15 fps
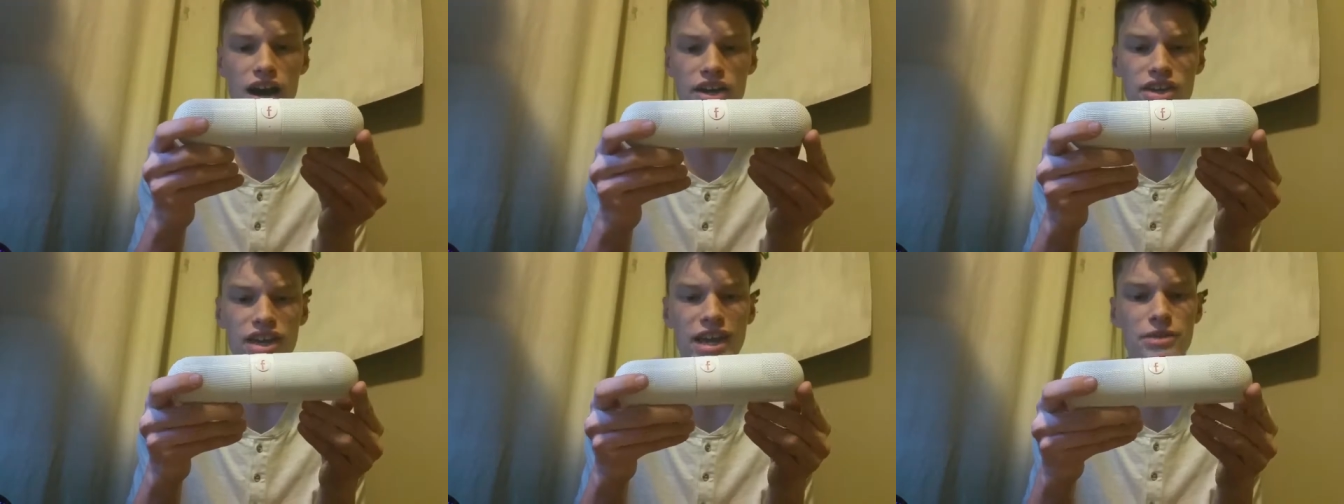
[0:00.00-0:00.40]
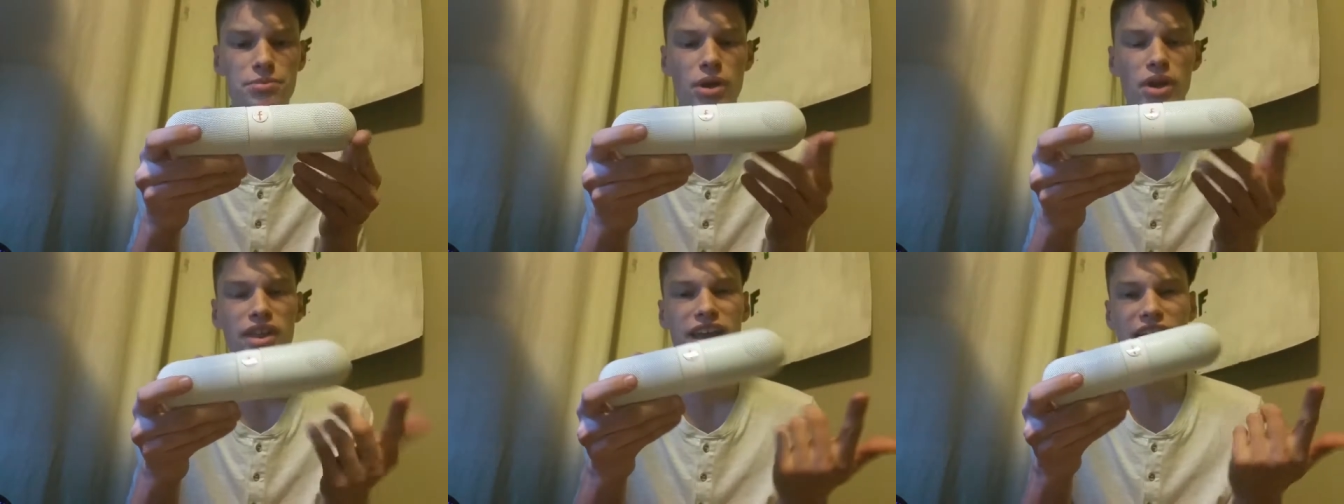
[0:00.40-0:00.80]
You guys
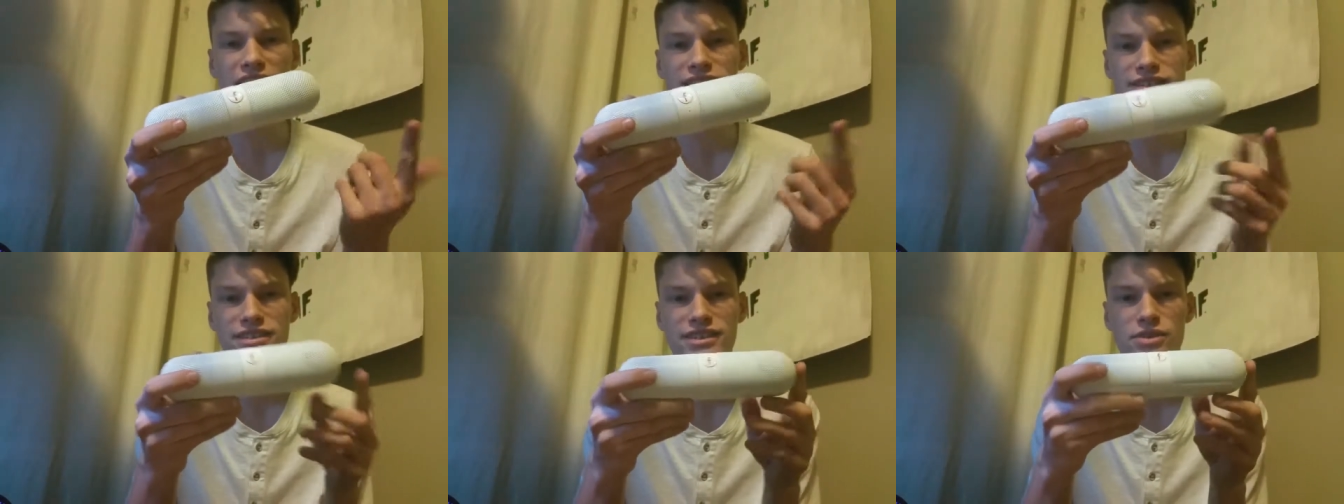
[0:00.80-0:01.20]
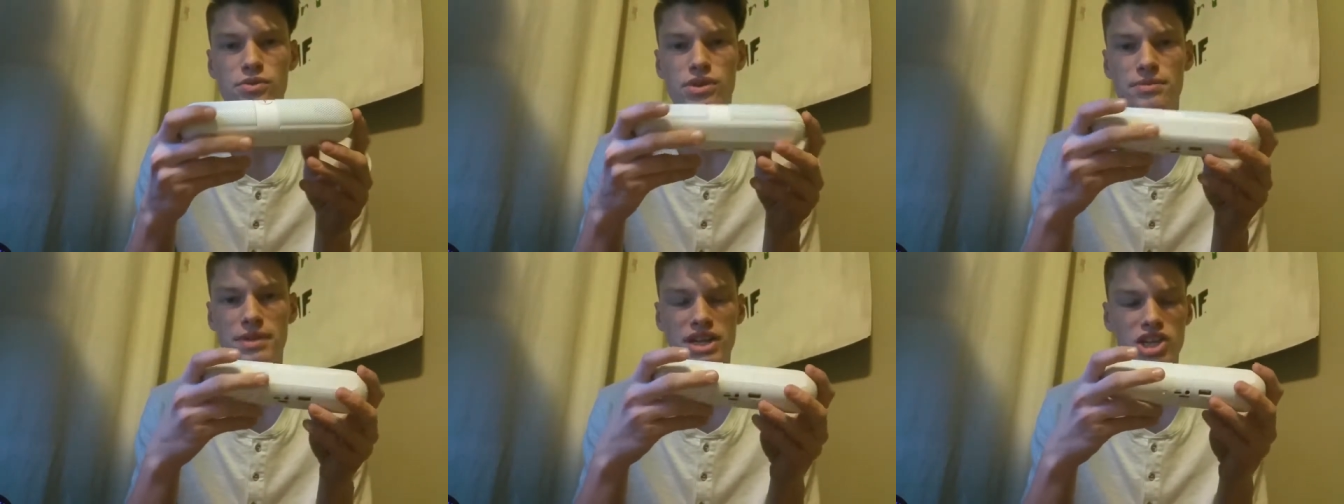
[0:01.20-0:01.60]
probably can't see
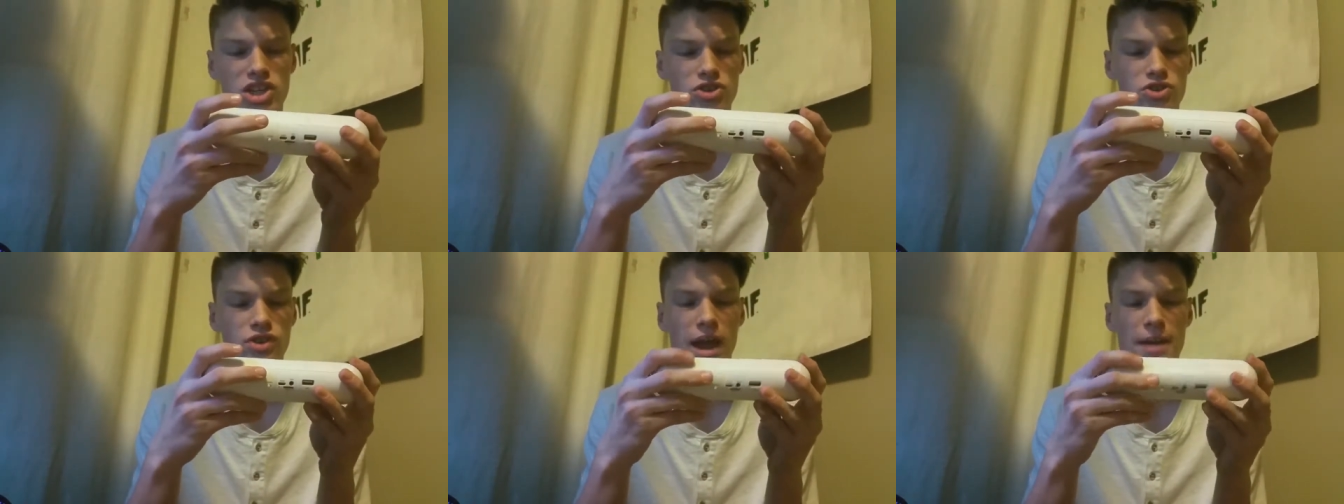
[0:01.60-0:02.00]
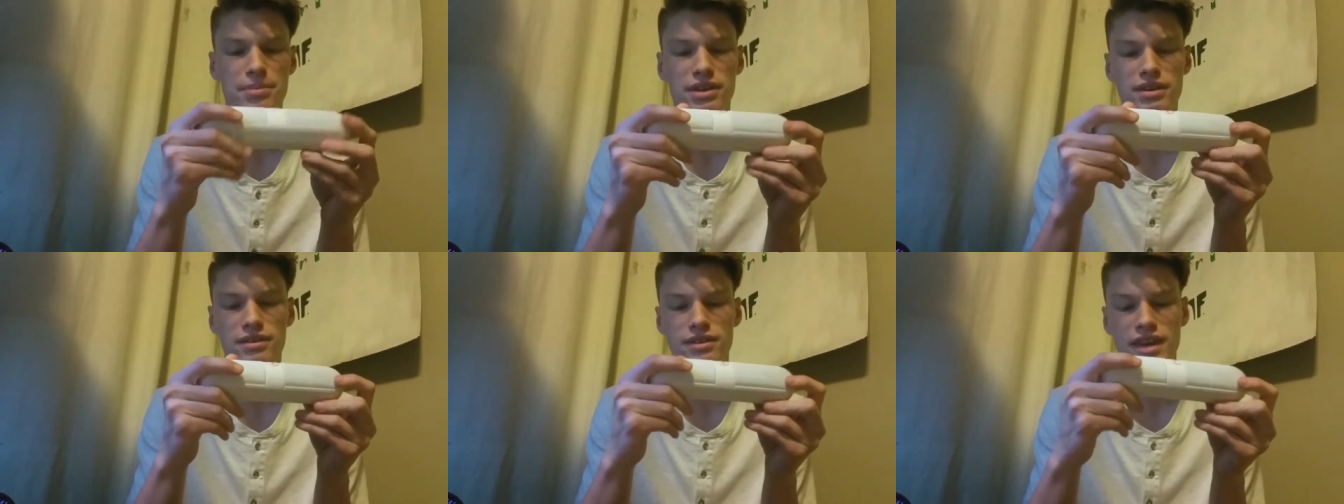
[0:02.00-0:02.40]
with my
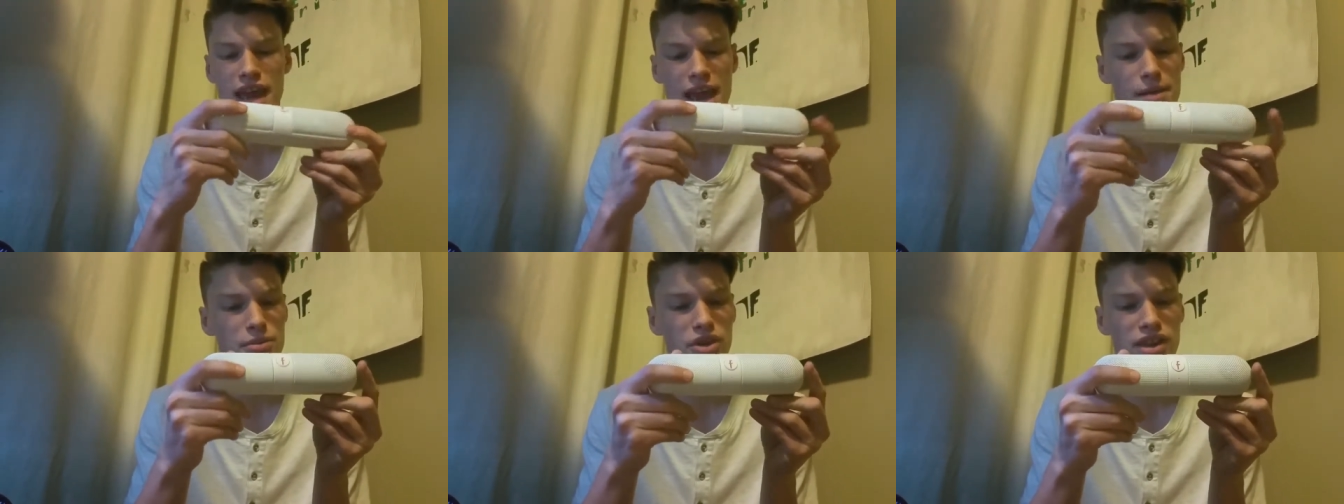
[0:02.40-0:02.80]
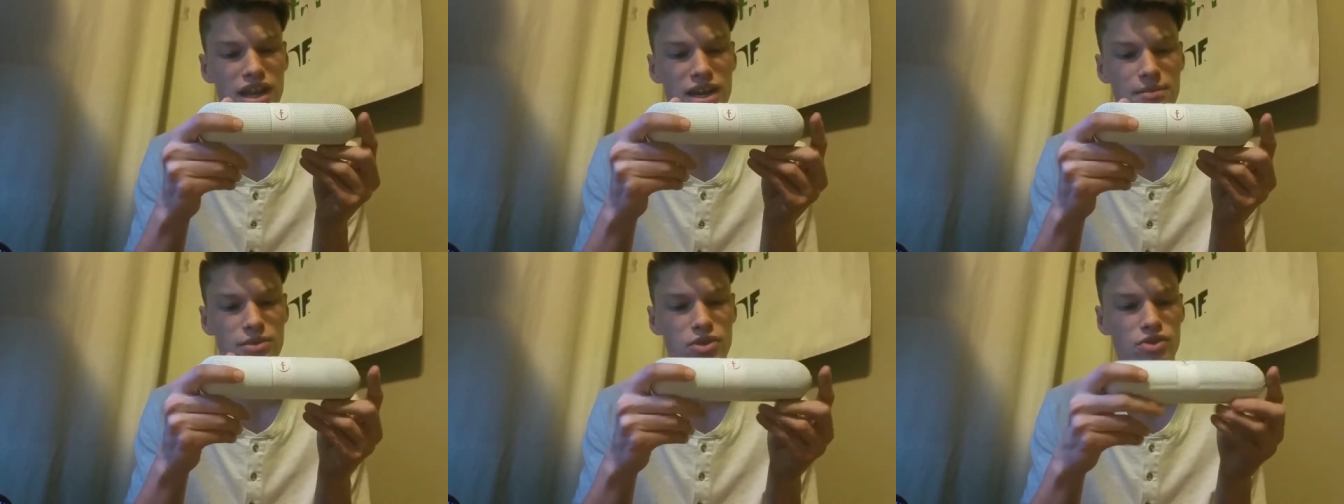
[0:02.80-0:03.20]
crappy camera
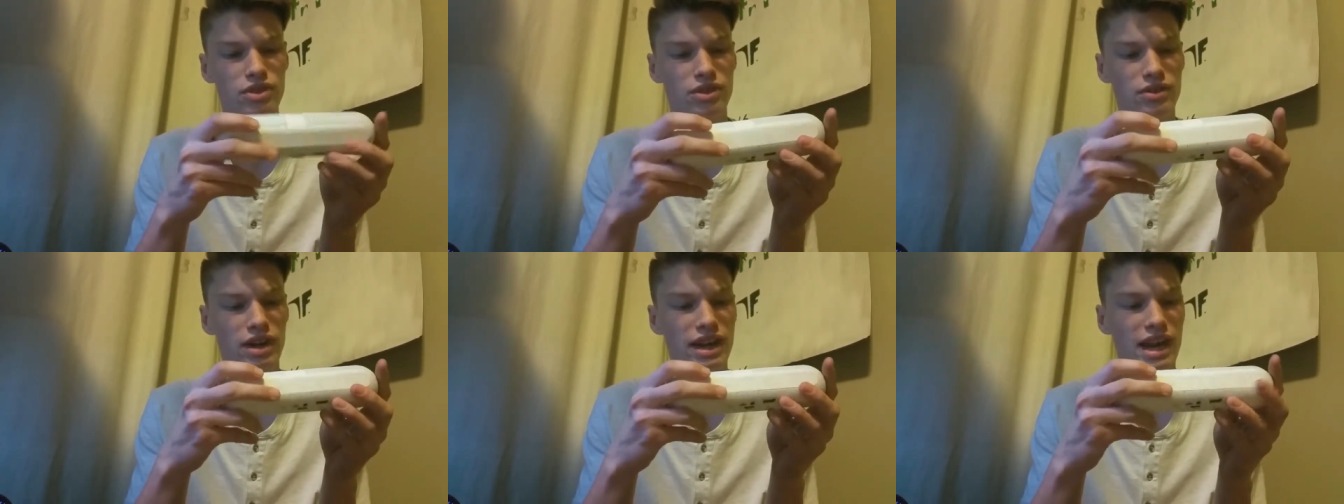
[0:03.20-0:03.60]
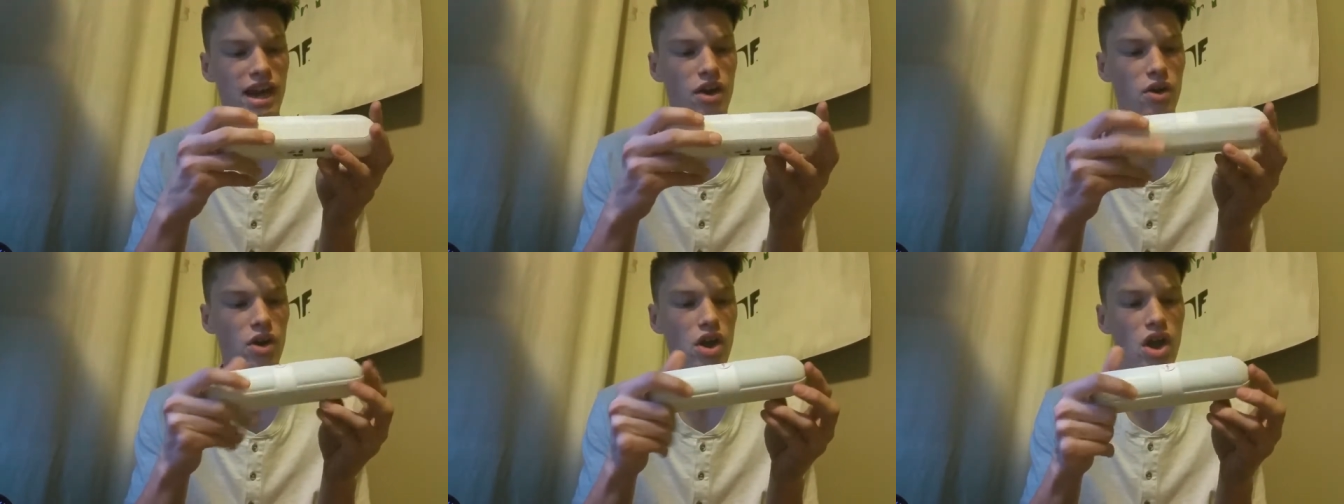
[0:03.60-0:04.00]
that I'm using right
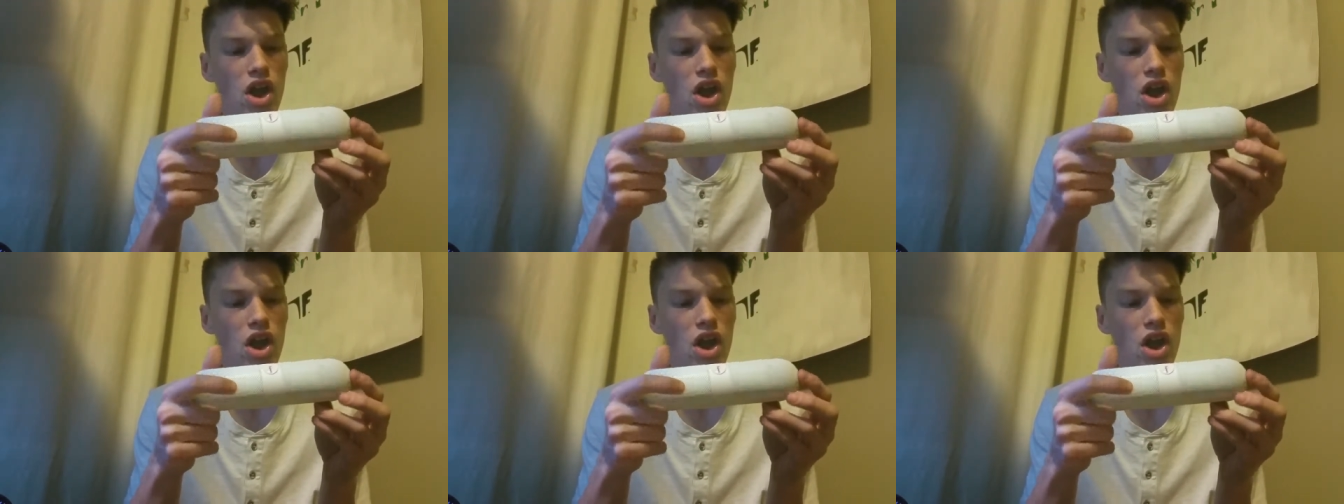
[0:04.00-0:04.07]
now,